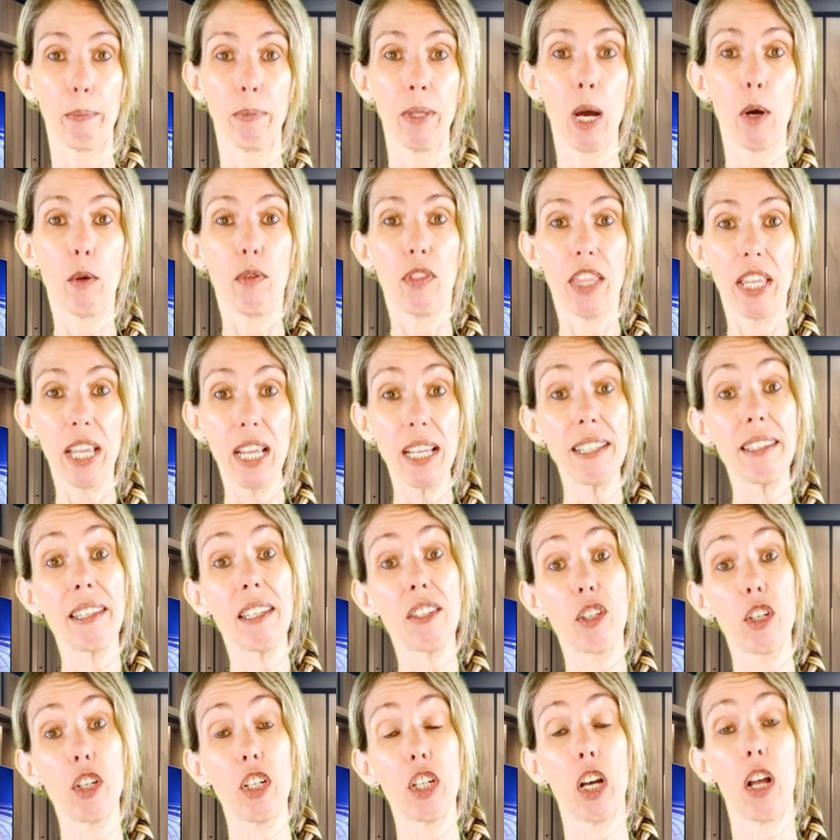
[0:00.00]
Now, this
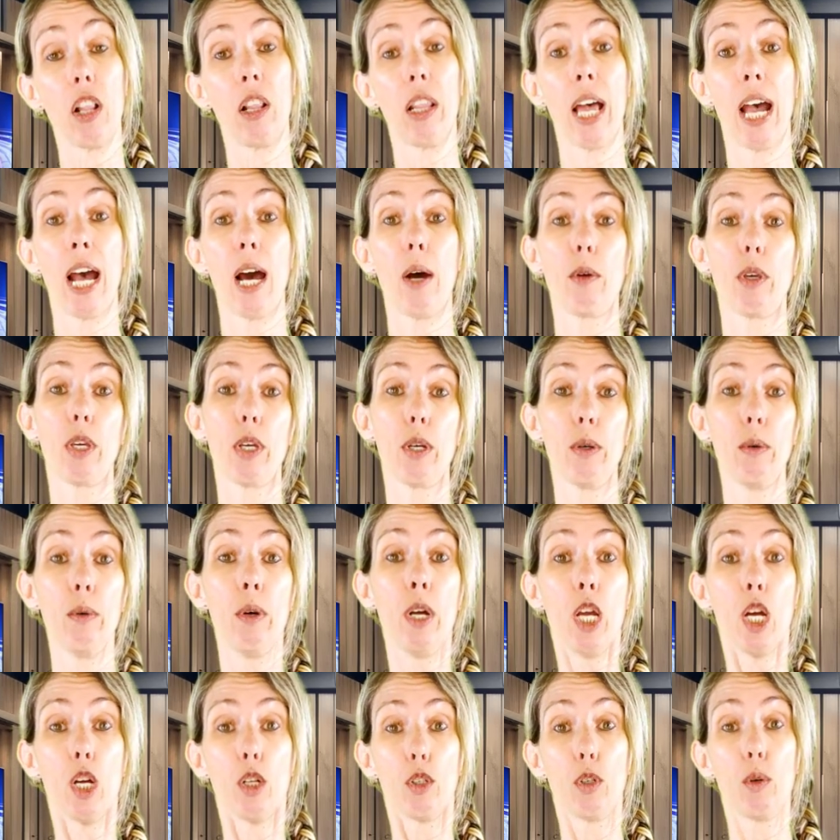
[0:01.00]
is going to allow you
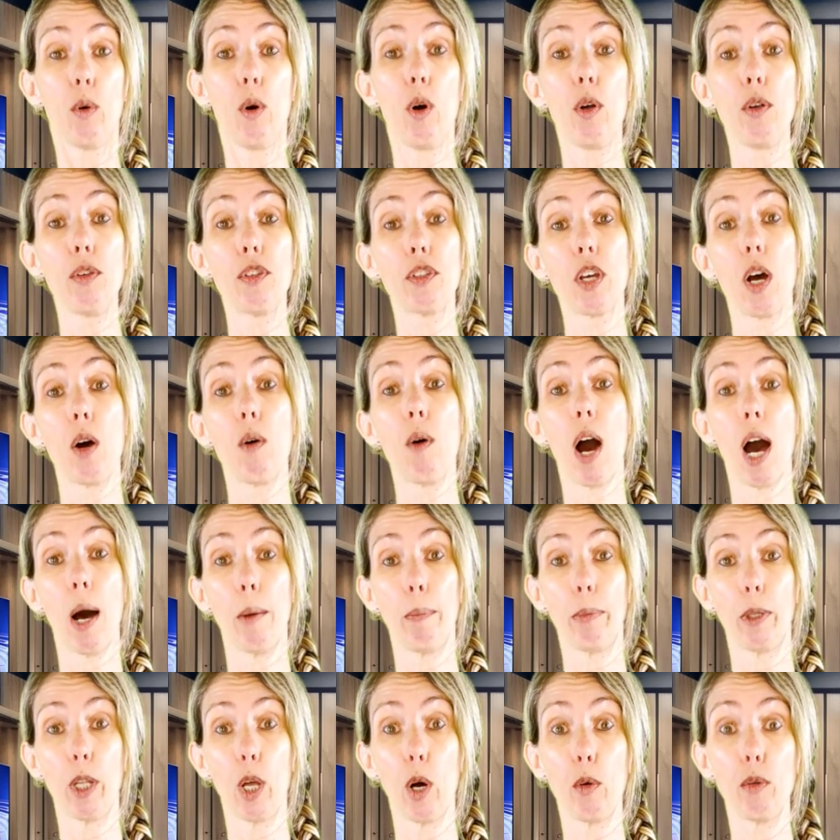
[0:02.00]
to also
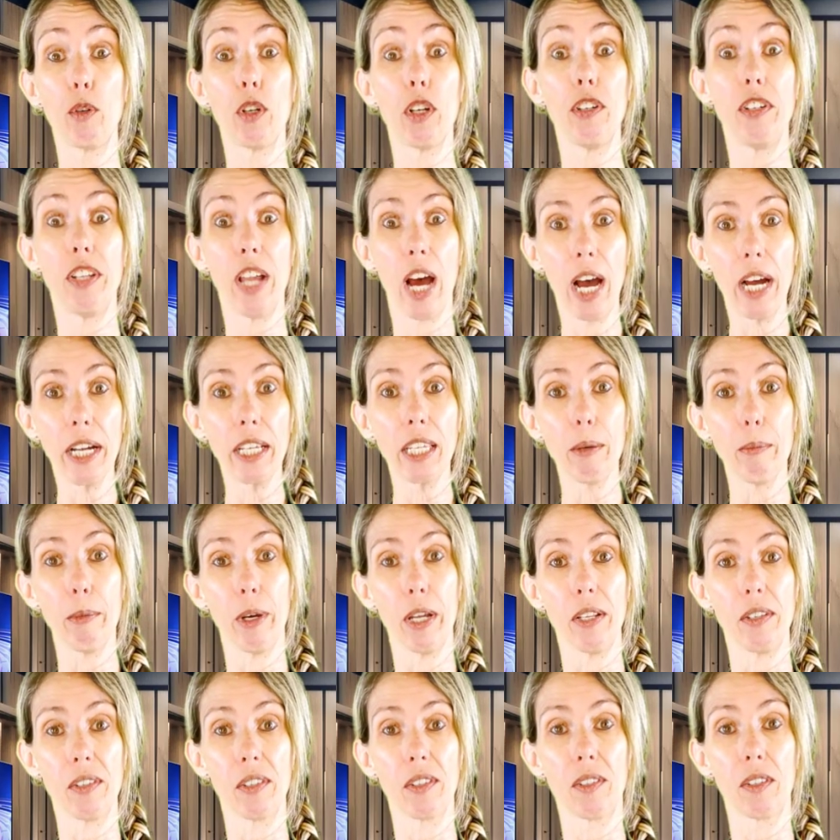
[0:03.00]
upload
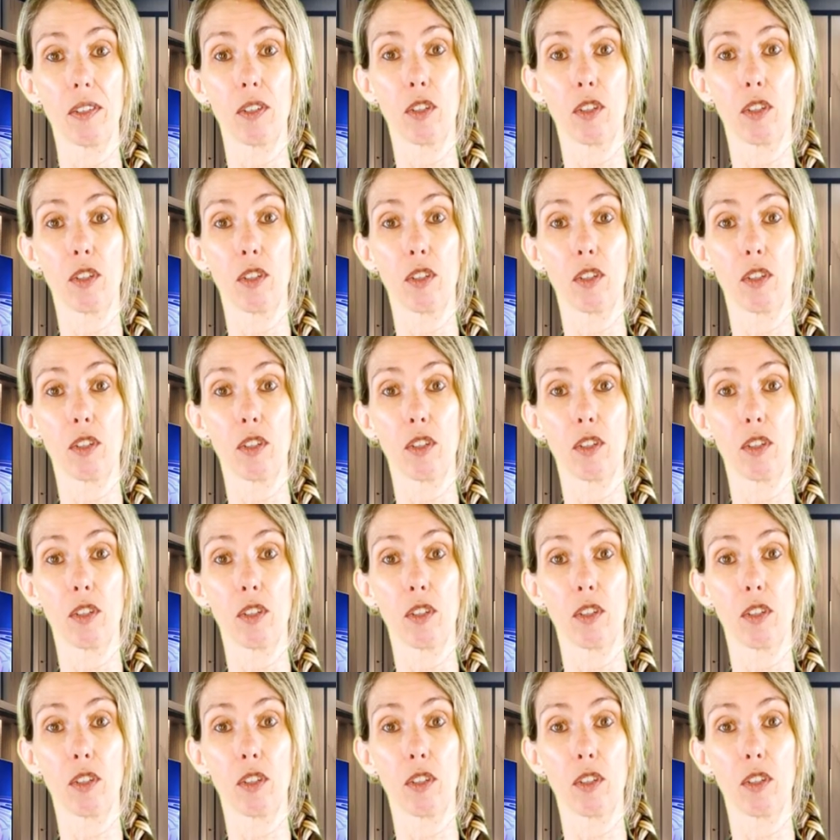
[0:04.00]
documents.